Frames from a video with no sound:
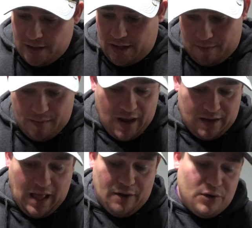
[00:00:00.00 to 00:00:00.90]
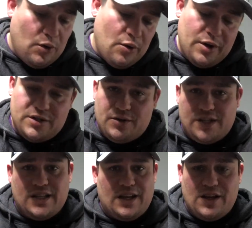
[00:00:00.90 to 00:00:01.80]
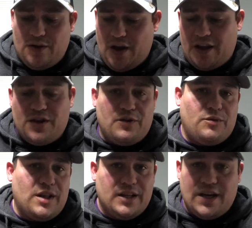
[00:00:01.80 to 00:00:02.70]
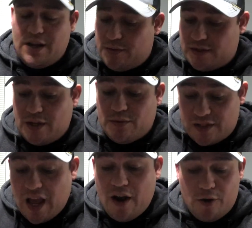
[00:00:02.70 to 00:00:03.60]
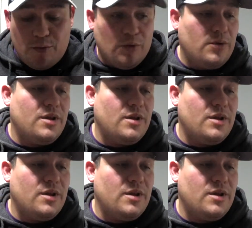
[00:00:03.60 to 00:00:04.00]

it made loud noise, or, you know, I couldn't reel in it. It was terrible.